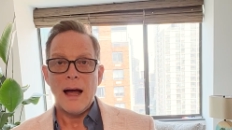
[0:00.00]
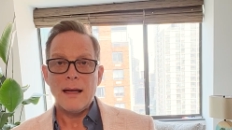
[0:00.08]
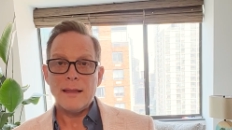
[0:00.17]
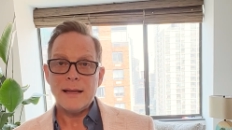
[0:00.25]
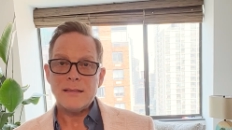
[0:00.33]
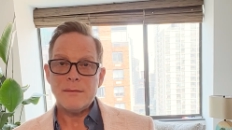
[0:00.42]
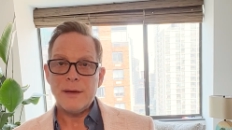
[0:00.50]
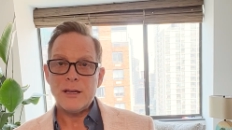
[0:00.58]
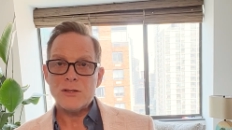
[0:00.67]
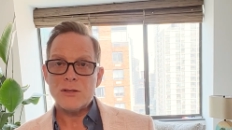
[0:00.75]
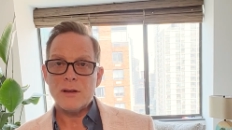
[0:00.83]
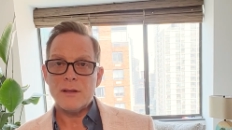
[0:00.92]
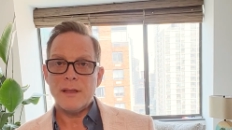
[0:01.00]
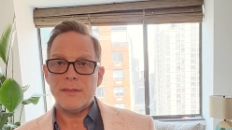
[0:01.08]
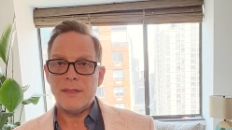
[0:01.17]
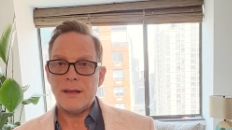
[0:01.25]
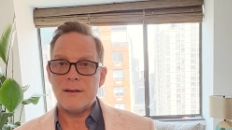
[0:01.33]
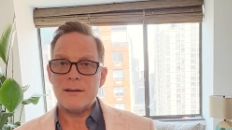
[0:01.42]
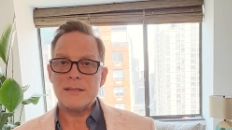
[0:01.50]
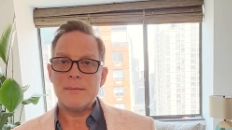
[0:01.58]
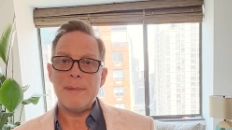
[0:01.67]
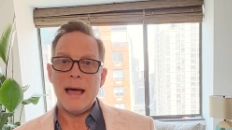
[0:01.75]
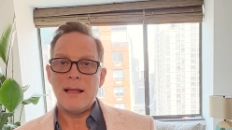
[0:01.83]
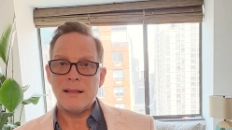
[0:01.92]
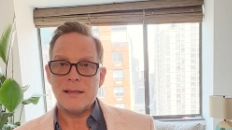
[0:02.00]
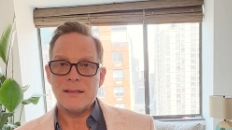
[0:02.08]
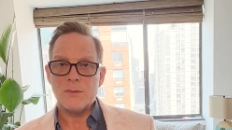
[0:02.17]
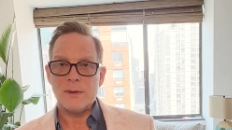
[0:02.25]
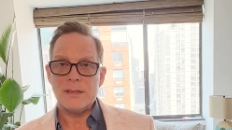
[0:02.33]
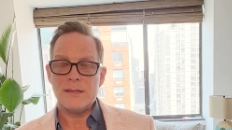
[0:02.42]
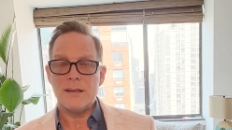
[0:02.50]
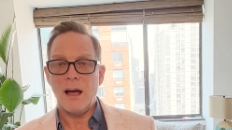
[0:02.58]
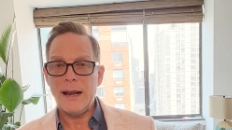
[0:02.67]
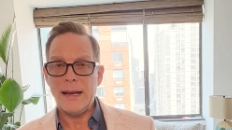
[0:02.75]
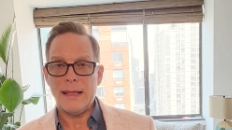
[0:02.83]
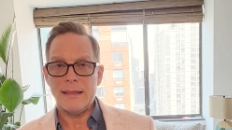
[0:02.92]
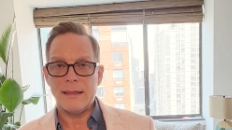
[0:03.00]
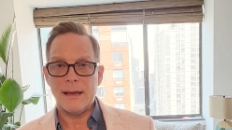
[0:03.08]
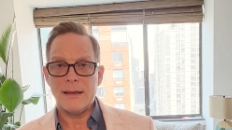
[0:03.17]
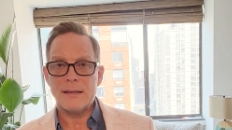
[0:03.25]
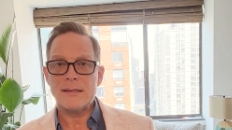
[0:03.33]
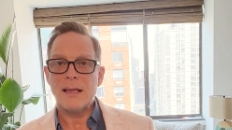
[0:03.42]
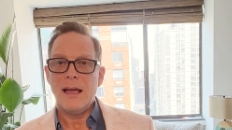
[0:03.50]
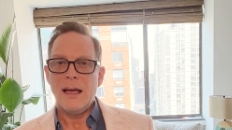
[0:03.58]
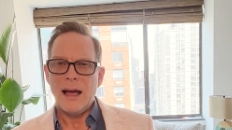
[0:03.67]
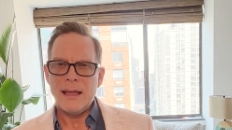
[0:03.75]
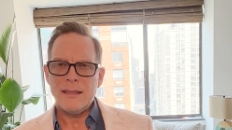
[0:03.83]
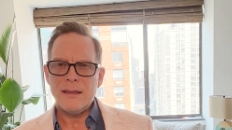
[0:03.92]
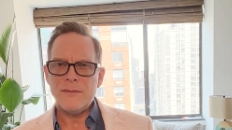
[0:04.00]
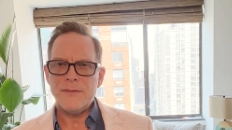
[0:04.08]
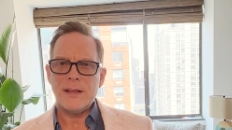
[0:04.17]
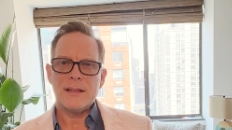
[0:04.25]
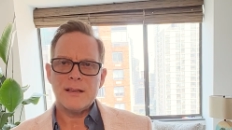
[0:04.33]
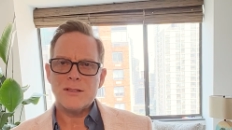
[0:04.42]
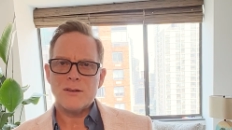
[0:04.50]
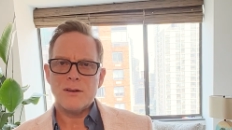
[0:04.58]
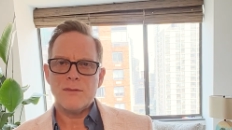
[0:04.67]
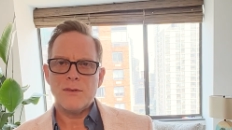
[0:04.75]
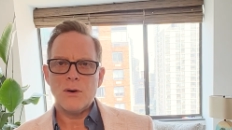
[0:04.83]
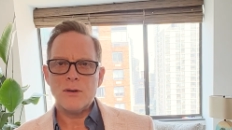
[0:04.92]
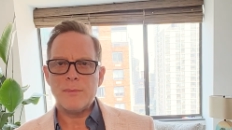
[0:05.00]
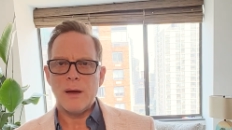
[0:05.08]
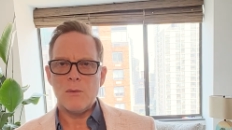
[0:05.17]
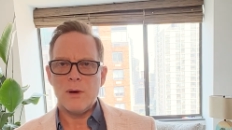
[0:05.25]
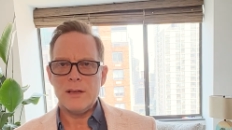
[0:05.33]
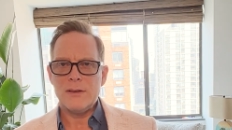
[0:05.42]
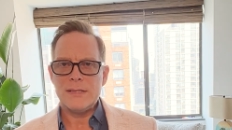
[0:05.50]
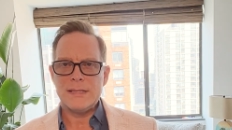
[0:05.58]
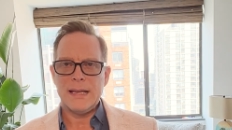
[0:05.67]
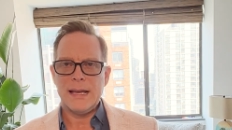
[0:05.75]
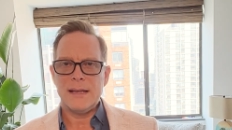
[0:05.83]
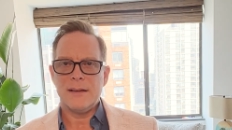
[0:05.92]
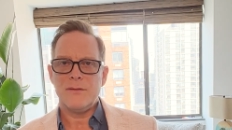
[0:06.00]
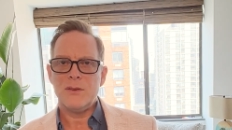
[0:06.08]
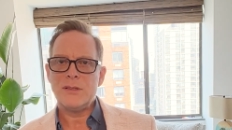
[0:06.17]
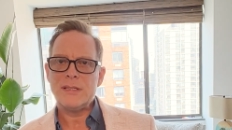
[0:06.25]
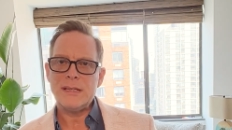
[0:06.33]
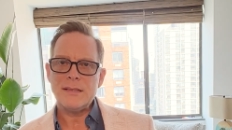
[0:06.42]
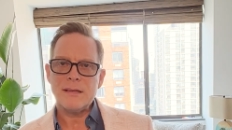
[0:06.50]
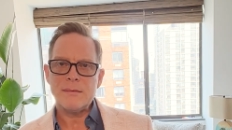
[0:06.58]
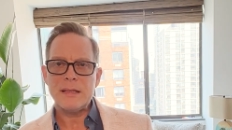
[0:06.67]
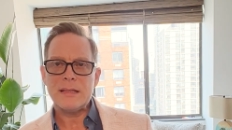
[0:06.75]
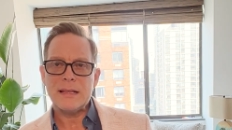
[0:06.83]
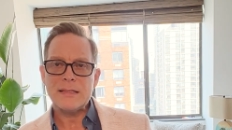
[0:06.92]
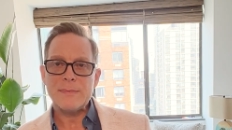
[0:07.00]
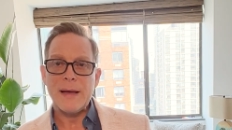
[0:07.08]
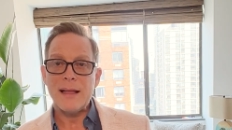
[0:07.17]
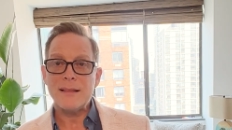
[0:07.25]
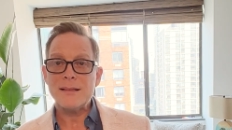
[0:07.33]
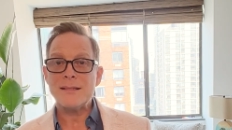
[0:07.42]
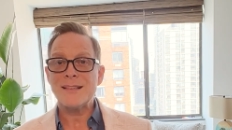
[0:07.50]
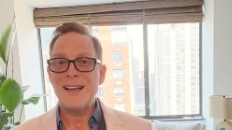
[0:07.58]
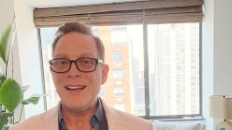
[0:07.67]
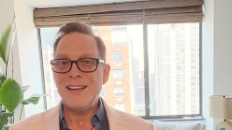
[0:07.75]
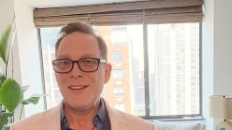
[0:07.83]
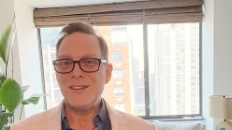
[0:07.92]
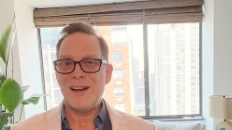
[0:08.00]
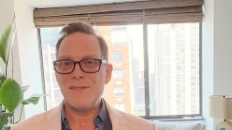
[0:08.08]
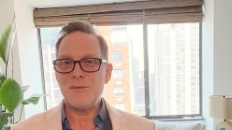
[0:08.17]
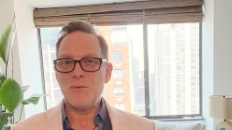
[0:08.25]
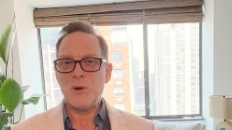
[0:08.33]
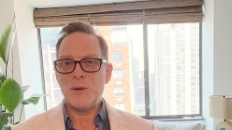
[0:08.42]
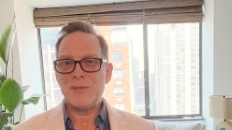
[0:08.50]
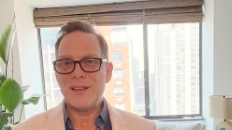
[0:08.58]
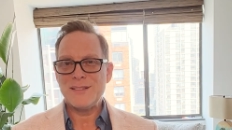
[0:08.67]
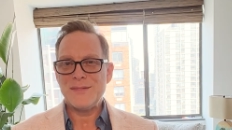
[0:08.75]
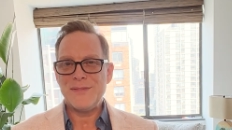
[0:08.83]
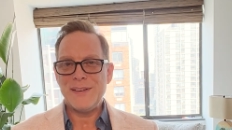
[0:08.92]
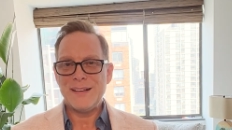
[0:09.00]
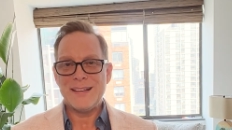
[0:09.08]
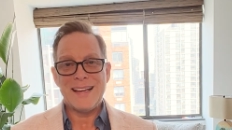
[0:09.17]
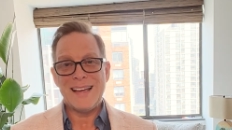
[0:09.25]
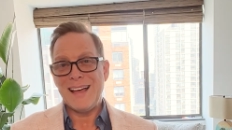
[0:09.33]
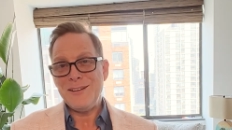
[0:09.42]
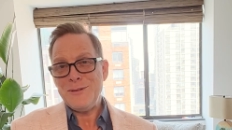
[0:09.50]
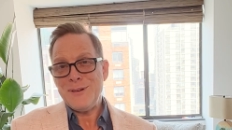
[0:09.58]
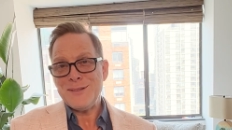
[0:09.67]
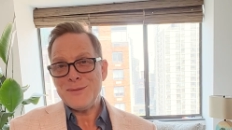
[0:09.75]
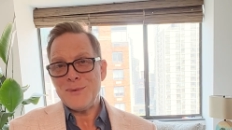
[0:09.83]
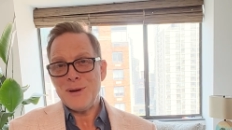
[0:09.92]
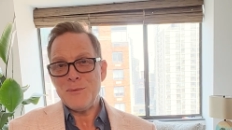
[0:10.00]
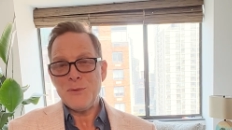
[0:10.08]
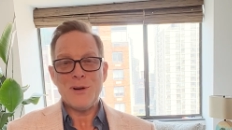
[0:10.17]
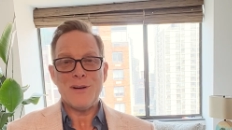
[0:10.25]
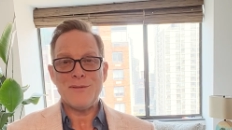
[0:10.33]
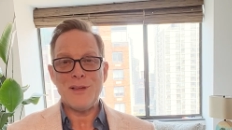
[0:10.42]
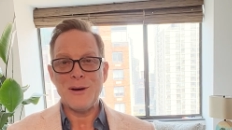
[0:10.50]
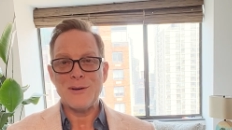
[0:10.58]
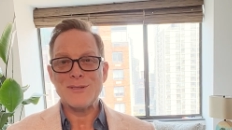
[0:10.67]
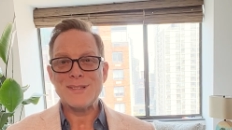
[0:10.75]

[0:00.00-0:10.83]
I like to make sure that there is a balance when designing things. I think feelings are evoked by what you see, and if you see something that's balanced, you have a more pleasant feeling, and who doesn't want more of those?